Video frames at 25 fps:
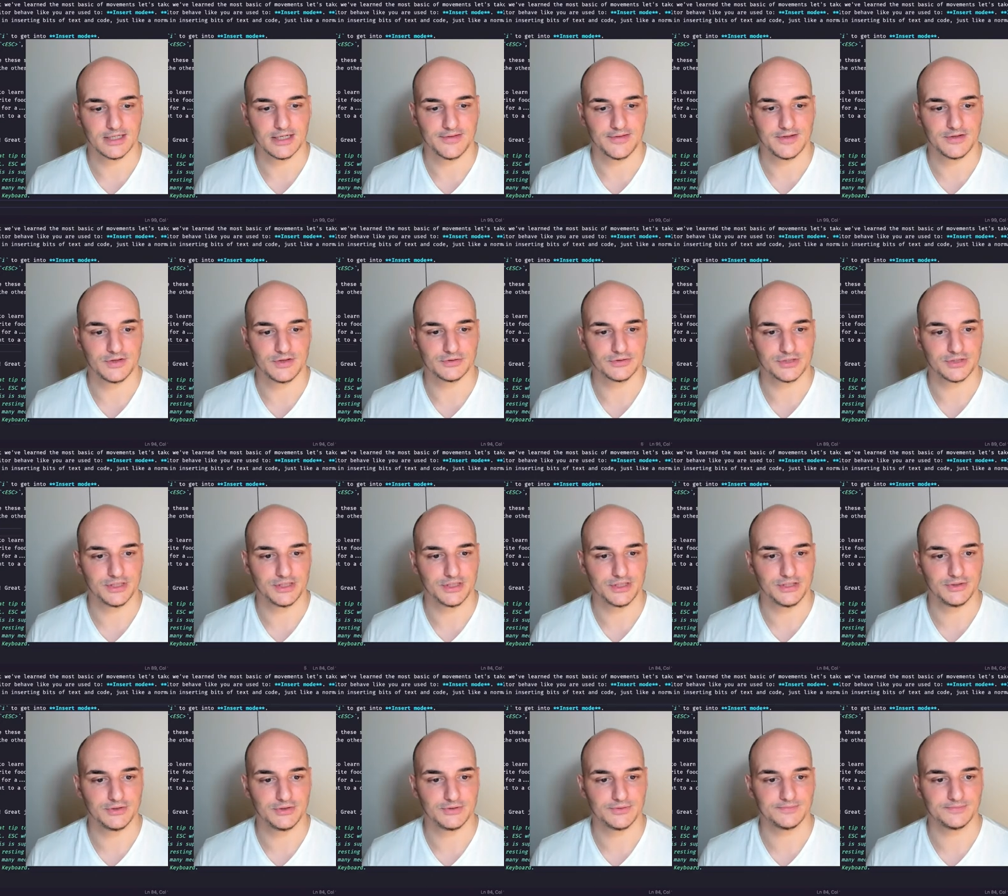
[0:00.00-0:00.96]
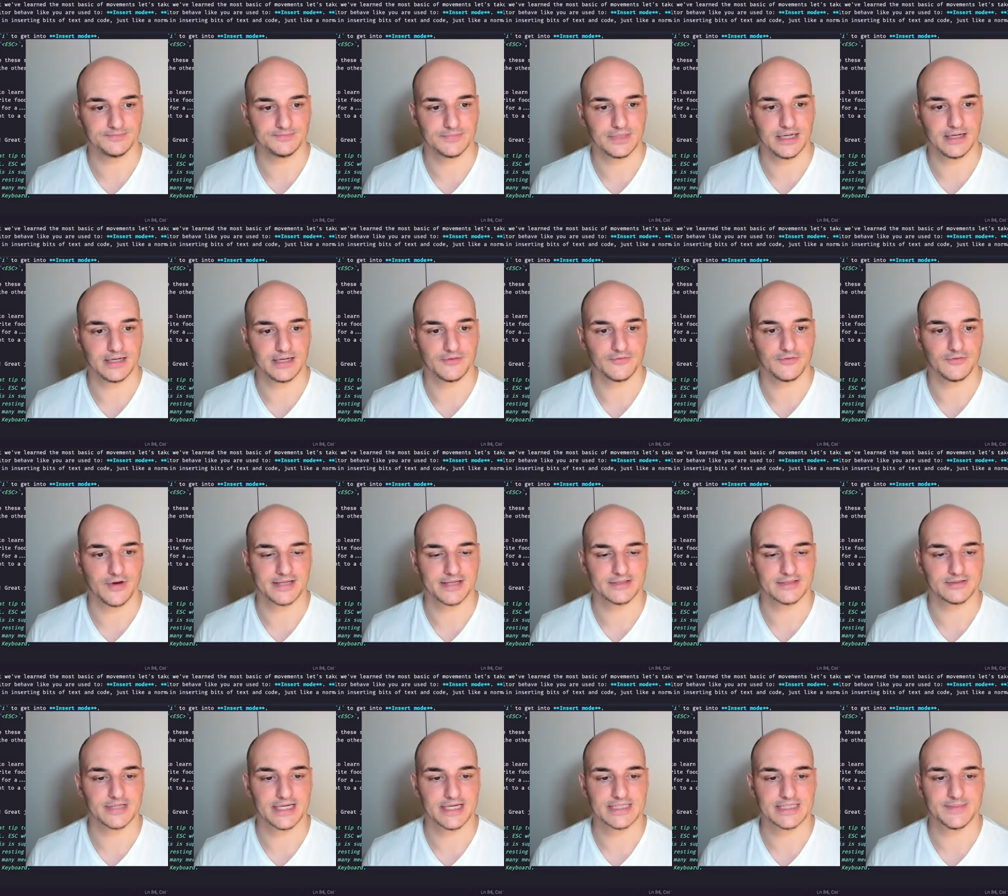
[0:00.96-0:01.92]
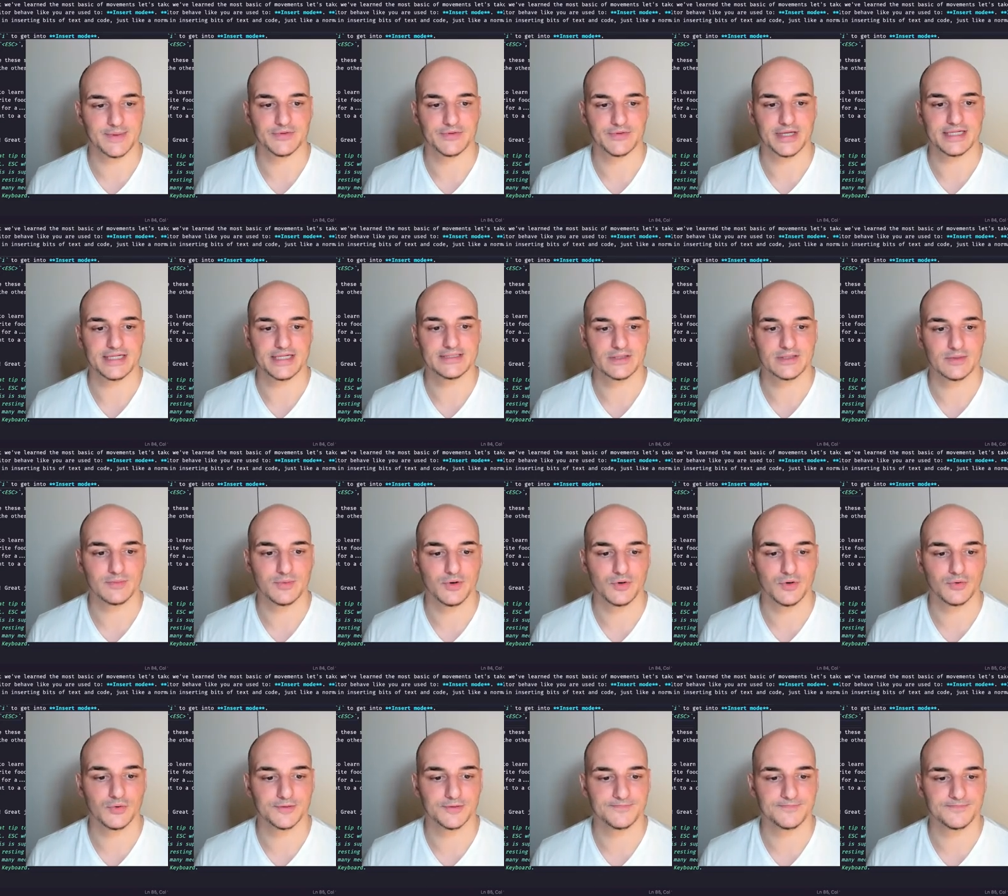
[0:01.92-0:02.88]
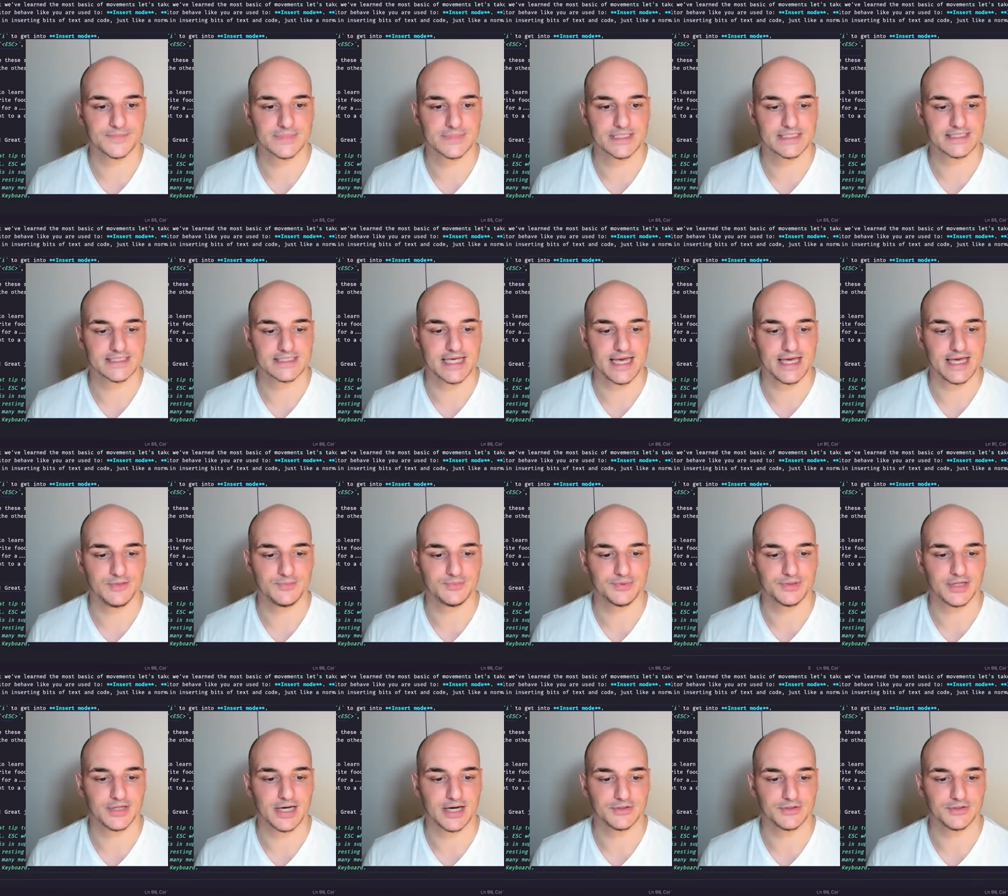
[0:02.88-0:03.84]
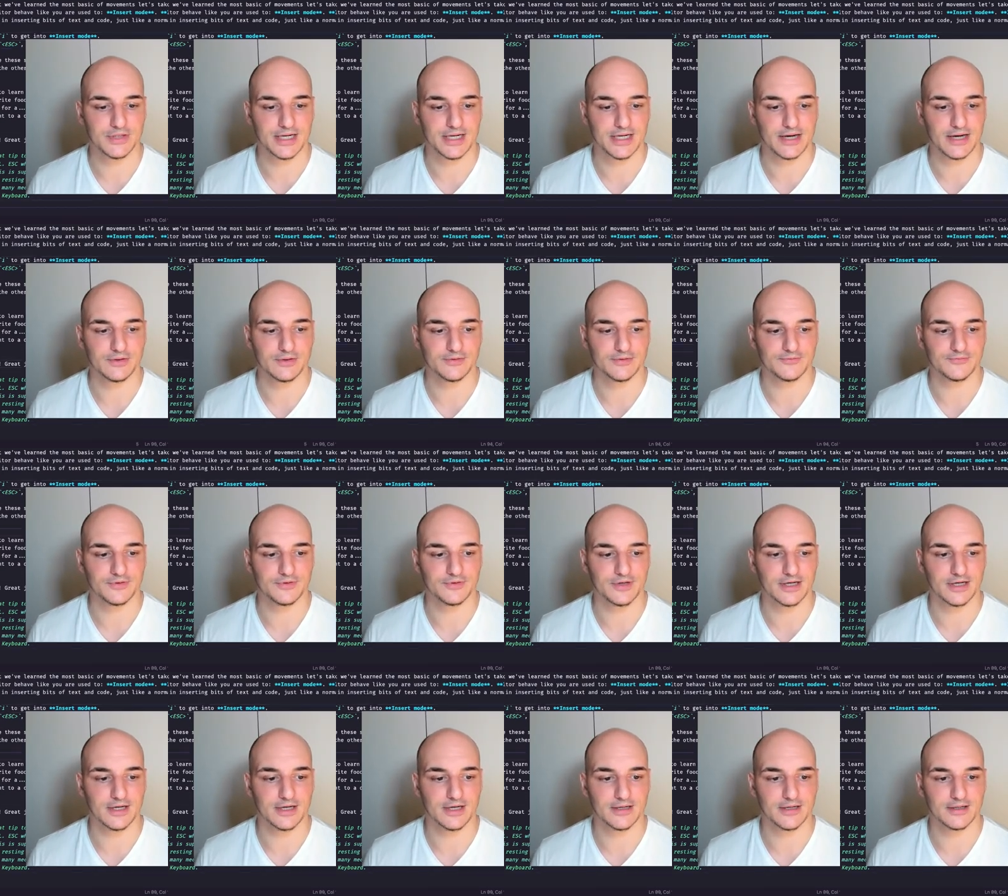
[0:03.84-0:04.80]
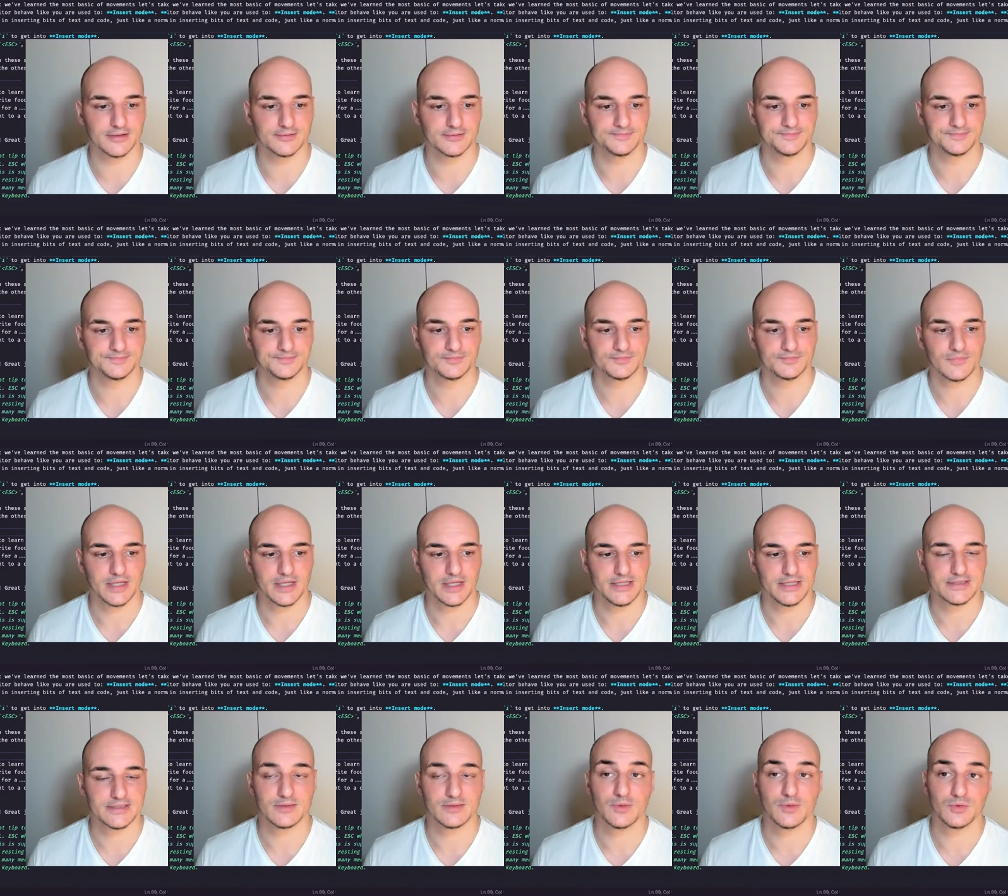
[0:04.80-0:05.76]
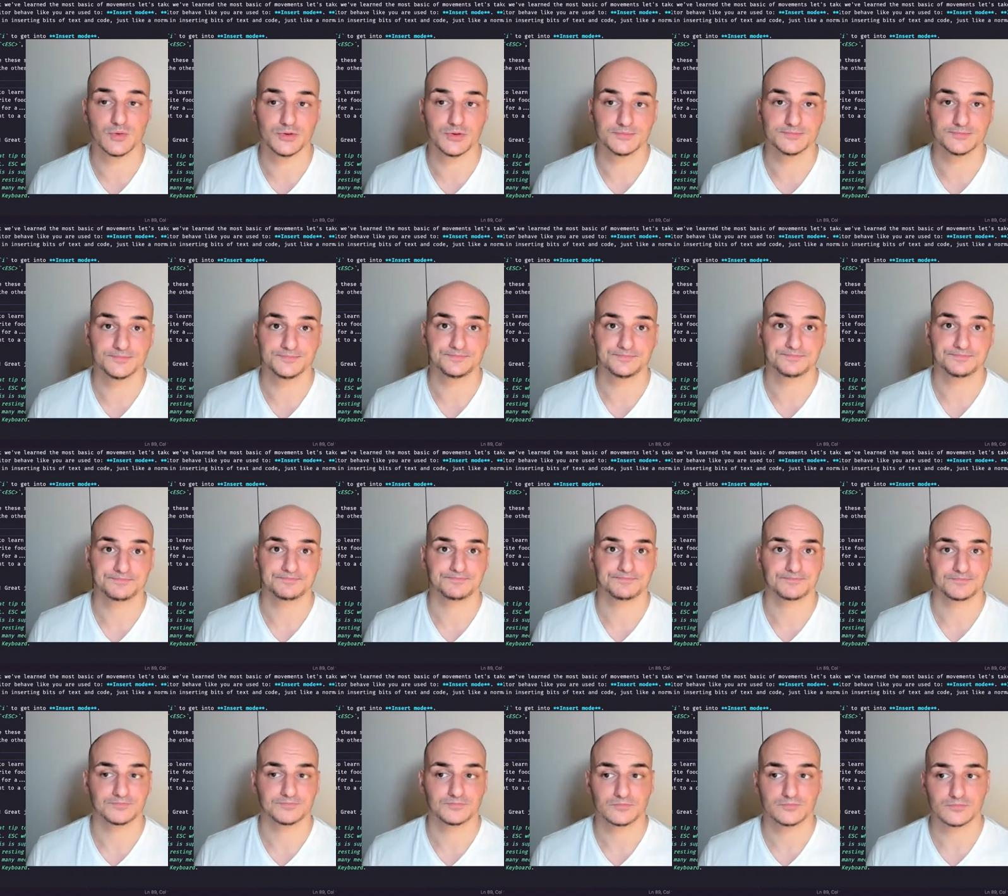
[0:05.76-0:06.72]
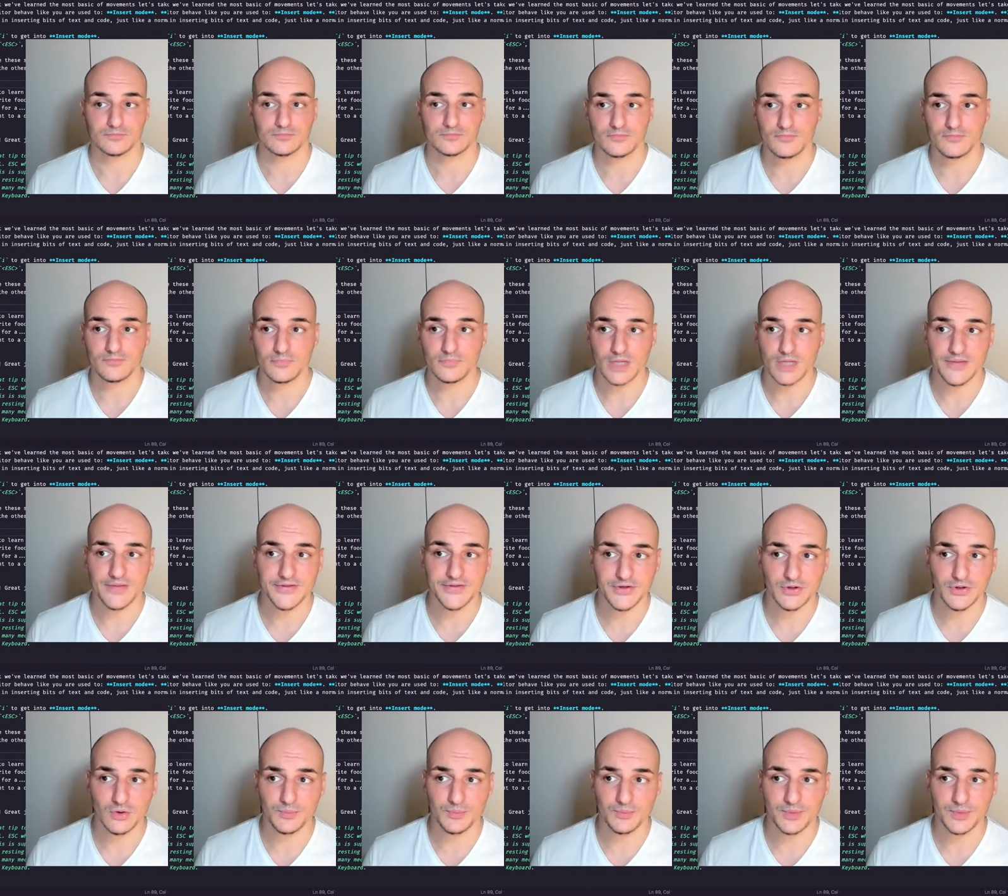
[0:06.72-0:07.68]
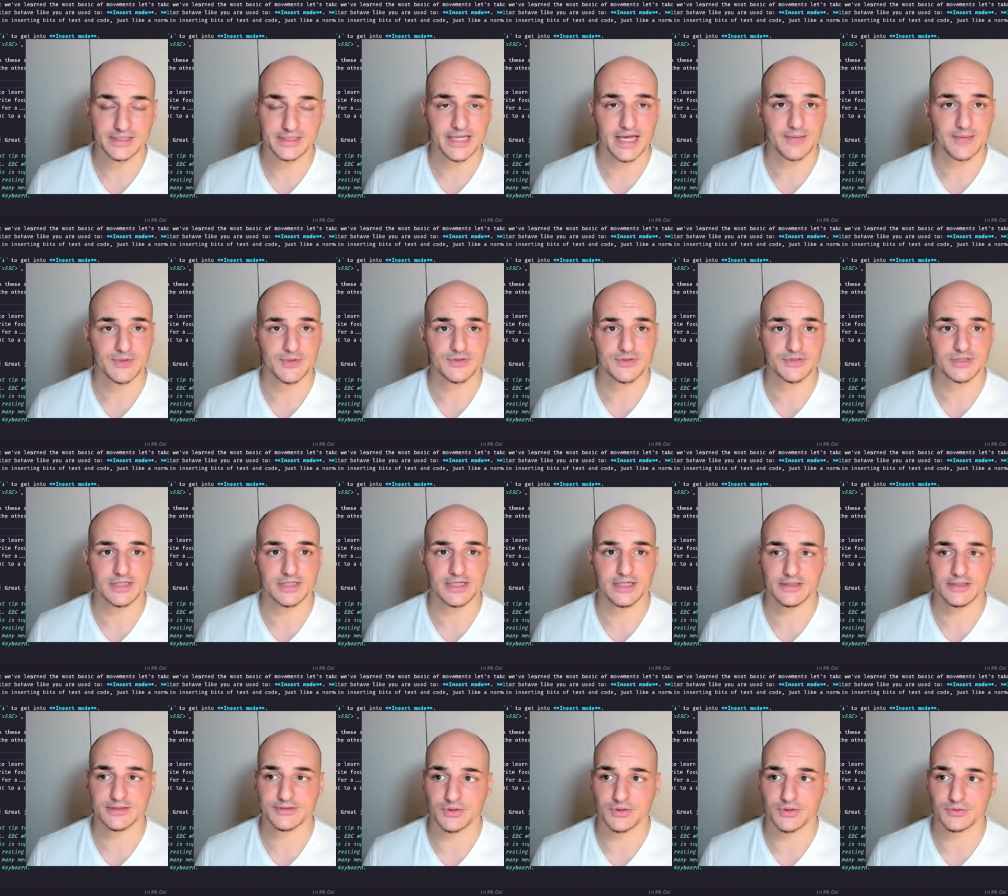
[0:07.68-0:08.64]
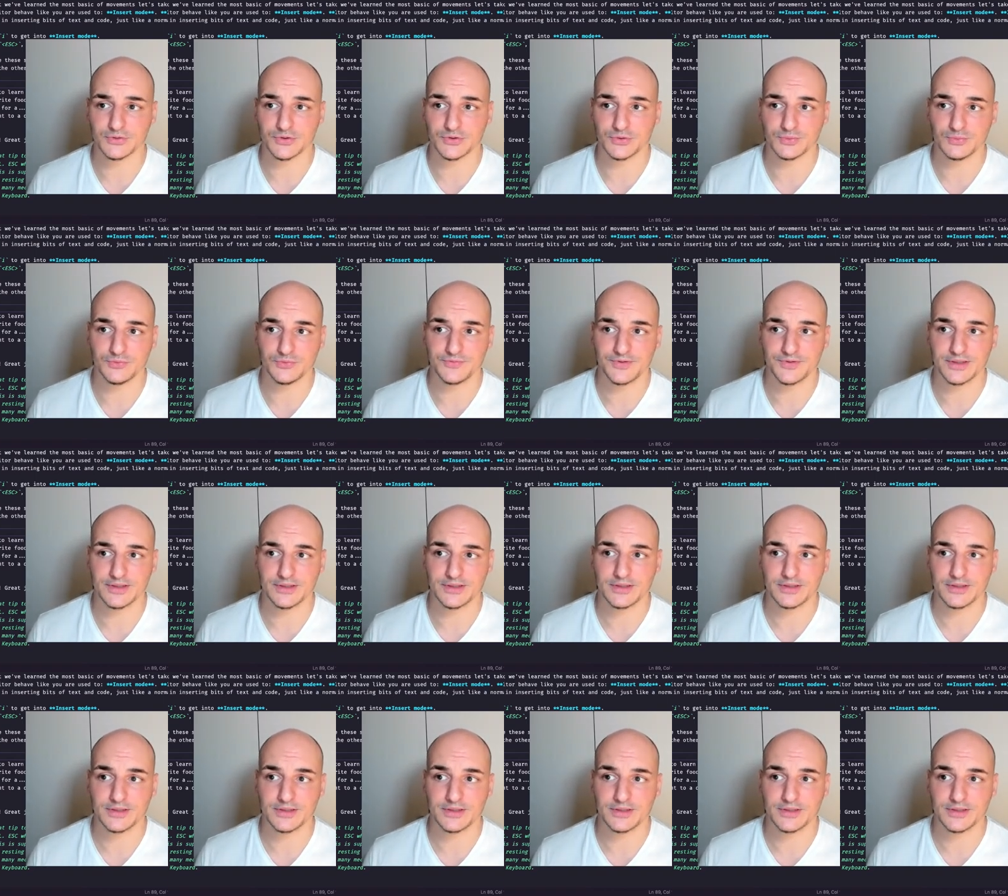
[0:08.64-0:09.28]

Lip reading: then you continue. Another exercise about the insert mode, escape, how you get out of insert mode. And then you go building up your skills. You go to moving